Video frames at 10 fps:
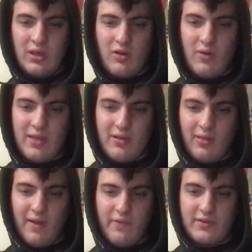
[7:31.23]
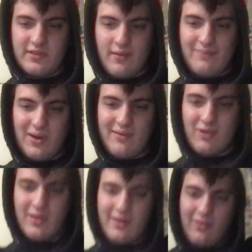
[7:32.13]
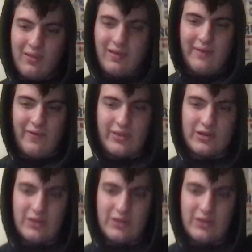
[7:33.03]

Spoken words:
away their loved ones to the point where they live on